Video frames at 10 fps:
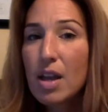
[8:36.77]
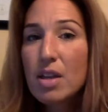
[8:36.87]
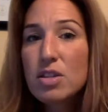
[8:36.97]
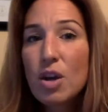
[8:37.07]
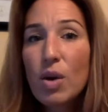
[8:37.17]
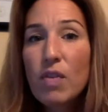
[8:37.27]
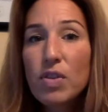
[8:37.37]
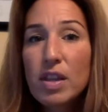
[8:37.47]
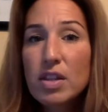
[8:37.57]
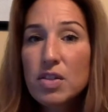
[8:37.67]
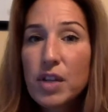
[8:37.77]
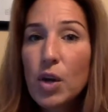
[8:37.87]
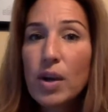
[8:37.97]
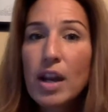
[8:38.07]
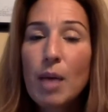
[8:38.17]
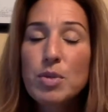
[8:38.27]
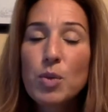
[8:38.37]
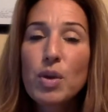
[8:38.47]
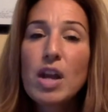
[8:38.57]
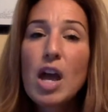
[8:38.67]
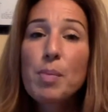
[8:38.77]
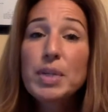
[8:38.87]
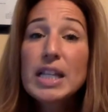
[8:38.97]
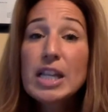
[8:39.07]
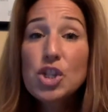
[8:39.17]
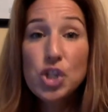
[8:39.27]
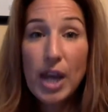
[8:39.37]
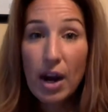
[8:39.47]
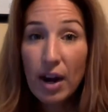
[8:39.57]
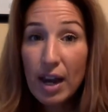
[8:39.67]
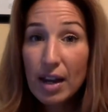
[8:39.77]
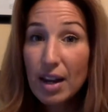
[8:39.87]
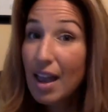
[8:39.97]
So if you think this video can help someone, please share it.